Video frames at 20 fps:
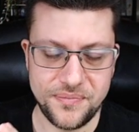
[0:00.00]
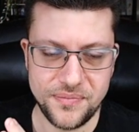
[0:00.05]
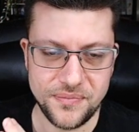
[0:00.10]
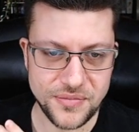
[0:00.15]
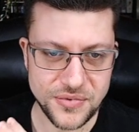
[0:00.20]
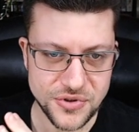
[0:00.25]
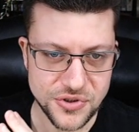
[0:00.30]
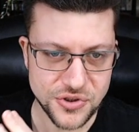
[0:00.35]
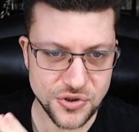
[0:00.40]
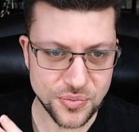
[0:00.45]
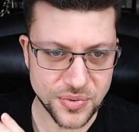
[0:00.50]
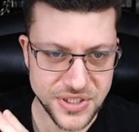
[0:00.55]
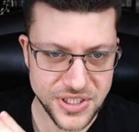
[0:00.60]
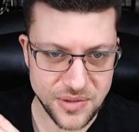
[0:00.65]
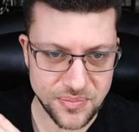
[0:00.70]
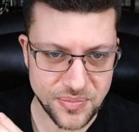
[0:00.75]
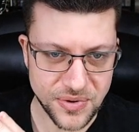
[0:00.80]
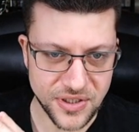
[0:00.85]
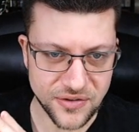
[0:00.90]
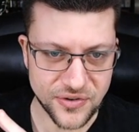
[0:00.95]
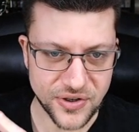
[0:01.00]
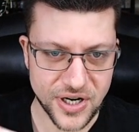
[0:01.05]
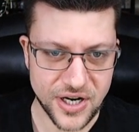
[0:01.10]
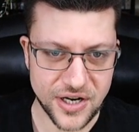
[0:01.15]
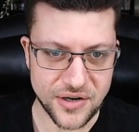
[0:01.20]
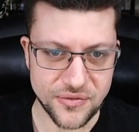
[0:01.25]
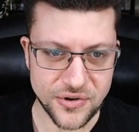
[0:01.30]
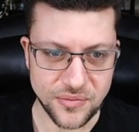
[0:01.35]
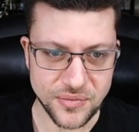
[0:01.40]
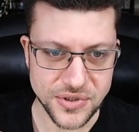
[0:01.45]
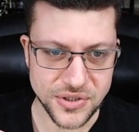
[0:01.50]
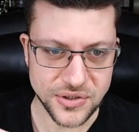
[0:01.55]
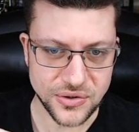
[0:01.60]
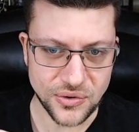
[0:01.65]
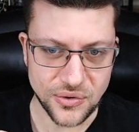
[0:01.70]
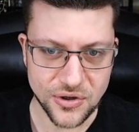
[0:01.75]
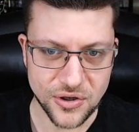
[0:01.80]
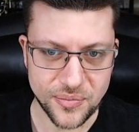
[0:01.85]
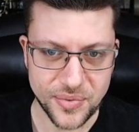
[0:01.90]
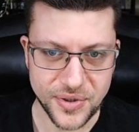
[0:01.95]
super deep into Forgotten Realms
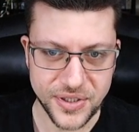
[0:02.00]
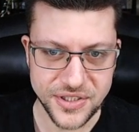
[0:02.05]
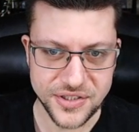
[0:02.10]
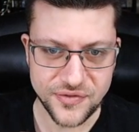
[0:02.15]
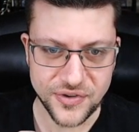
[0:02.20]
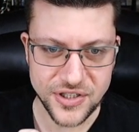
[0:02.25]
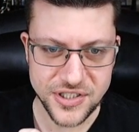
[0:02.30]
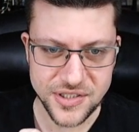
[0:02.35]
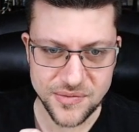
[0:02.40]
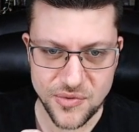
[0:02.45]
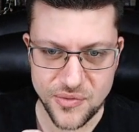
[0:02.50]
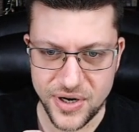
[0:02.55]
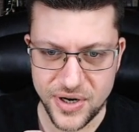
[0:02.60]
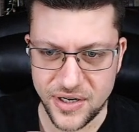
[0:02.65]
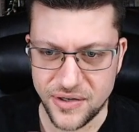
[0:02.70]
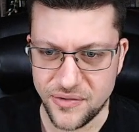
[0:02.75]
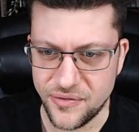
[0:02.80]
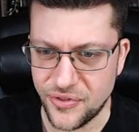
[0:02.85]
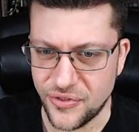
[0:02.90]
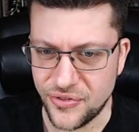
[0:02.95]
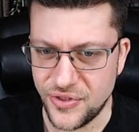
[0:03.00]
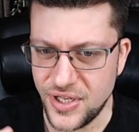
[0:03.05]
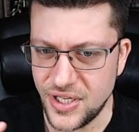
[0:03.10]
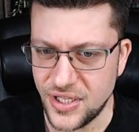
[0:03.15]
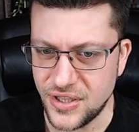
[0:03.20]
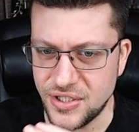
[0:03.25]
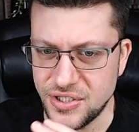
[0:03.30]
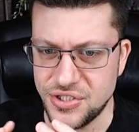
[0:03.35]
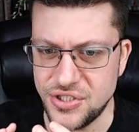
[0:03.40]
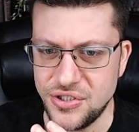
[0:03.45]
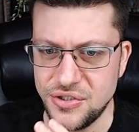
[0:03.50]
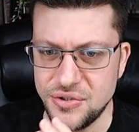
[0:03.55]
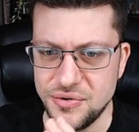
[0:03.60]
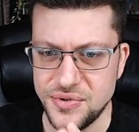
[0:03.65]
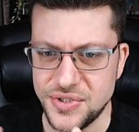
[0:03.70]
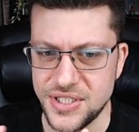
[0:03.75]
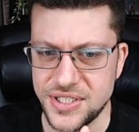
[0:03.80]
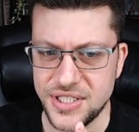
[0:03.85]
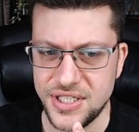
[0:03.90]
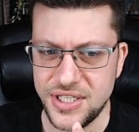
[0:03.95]
lore, but as far as I'm aware, I don't think this
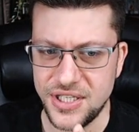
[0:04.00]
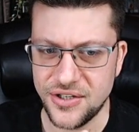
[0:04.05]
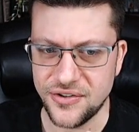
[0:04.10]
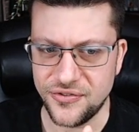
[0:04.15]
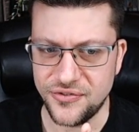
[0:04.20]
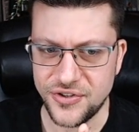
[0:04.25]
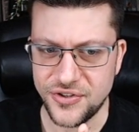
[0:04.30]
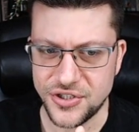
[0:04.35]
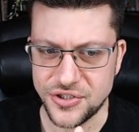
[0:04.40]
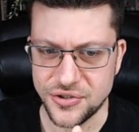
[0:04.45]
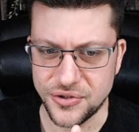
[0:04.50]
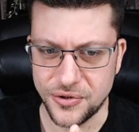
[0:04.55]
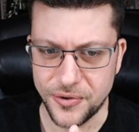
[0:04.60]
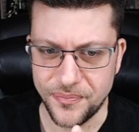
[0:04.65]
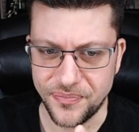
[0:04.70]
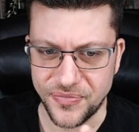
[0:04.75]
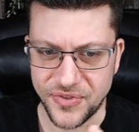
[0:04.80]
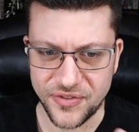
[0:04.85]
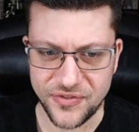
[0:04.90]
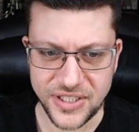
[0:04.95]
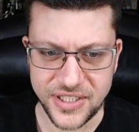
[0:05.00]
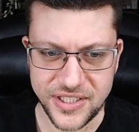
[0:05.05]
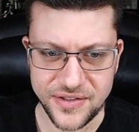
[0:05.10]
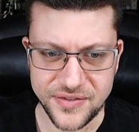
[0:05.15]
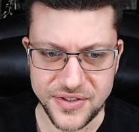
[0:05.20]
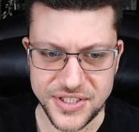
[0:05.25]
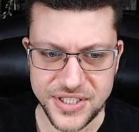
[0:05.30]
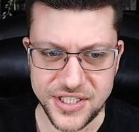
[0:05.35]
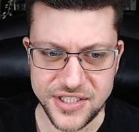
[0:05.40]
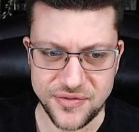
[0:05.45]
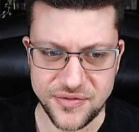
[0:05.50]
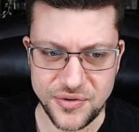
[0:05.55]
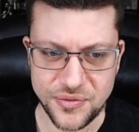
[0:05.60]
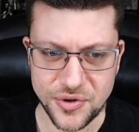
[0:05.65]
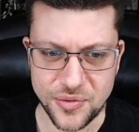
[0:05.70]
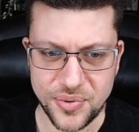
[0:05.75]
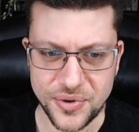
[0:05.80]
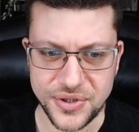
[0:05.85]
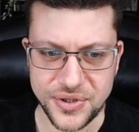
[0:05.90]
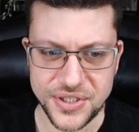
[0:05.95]
uses any official. In fact, it even says if you
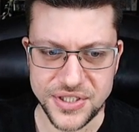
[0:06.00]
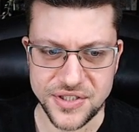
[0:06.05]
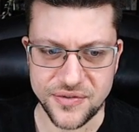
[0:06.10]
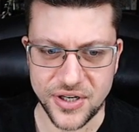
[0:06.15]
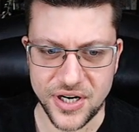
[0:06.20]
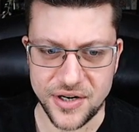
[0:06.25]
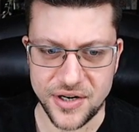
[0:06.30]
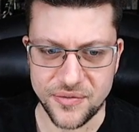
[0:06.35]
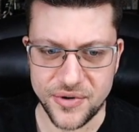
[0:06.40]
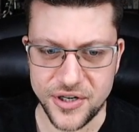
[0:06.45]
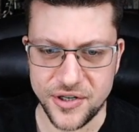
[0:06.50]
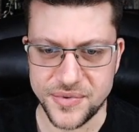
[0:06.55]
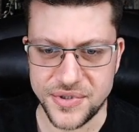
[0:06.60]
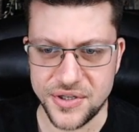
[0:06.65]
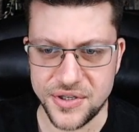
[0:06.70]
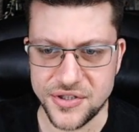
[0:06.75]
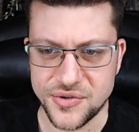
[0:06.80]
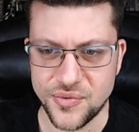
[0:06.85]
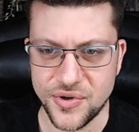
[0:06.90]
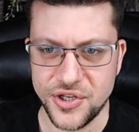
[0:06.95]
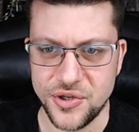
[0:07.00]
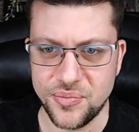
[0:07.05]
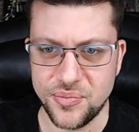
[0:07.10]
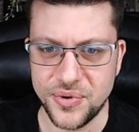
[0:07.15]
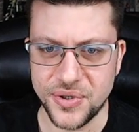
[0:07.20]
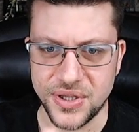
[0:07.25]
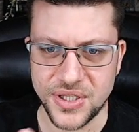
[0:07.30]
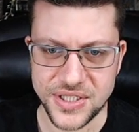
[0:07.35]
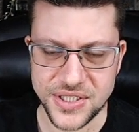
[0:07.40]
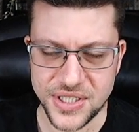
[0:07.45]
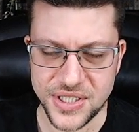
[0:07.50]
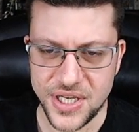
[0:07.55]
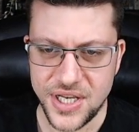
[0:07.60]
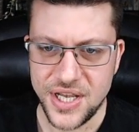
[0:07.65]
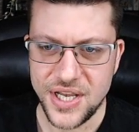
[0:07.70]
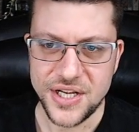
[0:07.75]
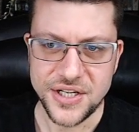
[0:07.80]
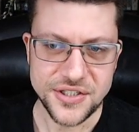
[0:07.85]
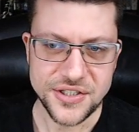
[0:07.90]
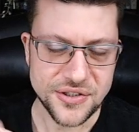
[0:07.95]
want to put this in the Forgotten Realms, here's where you put this.
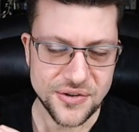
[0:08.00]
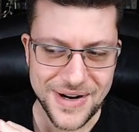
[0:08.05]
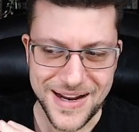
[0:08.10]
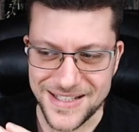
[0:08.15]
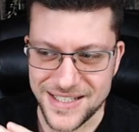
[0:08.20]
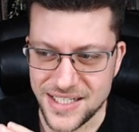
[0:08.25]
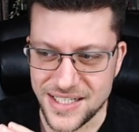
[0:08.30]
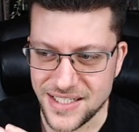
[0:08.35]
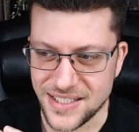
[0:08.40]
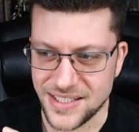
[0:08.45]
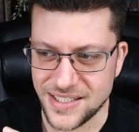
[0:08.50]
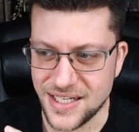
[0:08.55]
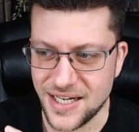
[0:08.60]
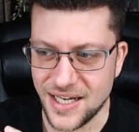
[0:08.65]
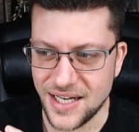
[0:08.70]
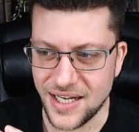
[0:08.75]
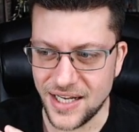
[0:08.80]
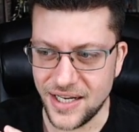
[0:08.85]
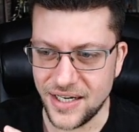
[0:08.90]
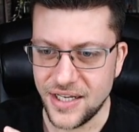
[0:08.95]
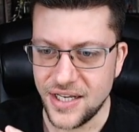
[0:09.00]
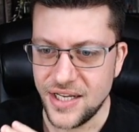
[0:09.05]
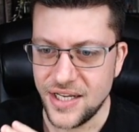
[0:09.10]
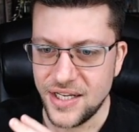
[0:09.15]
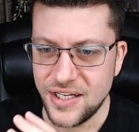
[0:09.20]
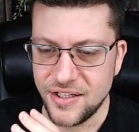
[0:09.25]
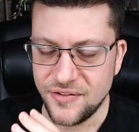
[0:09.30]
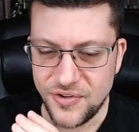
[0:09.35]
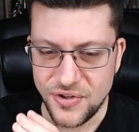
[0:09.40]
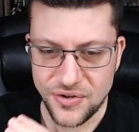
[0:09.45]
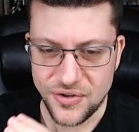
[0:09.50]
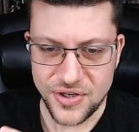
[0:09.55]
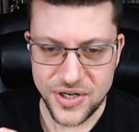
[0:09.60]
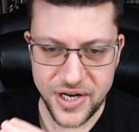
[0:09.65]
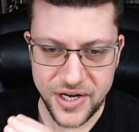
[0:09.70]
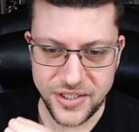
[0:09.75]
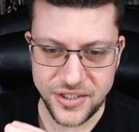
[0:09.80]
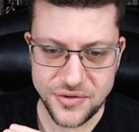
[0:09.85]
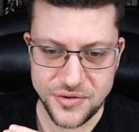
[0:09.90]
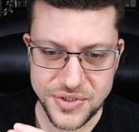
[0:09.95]
So as an aside, if you're
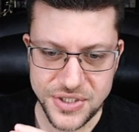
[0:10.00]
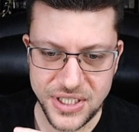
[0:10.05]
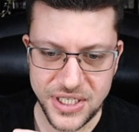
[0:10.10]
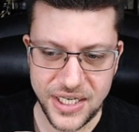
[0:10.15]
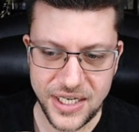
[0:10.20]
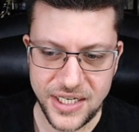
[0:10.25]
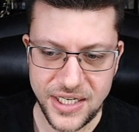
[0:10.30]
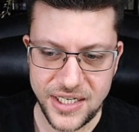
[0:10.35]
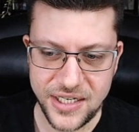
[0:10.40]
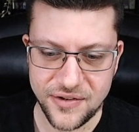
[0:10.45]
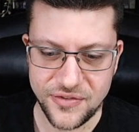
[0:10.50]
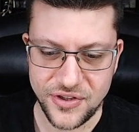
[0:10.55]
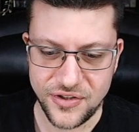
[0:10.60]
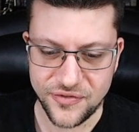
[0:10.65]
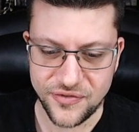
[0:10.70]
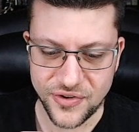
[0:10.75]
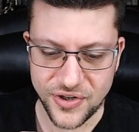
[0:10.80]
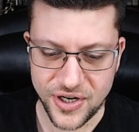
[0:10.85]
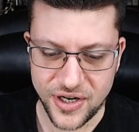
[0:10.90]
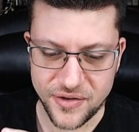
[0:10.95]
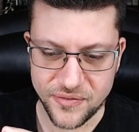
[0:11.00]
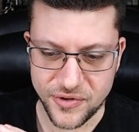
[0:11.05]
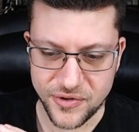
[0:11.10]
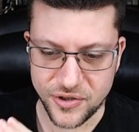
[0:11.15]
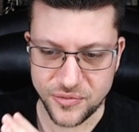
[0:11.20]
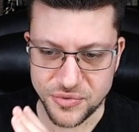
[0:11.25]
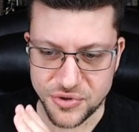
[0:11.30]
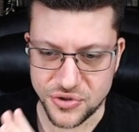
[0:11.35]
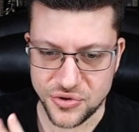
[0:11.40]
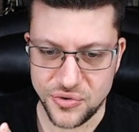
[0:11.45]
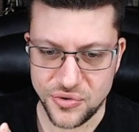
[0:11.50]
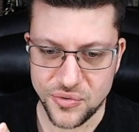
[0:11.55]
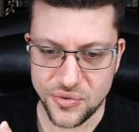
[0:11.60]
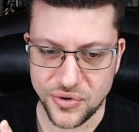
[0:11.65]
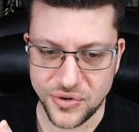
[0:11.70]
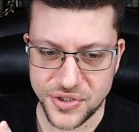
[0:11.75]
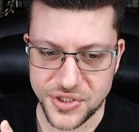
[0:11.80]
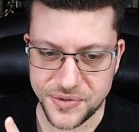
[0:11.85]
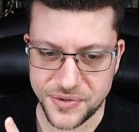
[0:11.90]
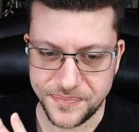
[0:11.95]
not using any of the Forgotten Realms tools,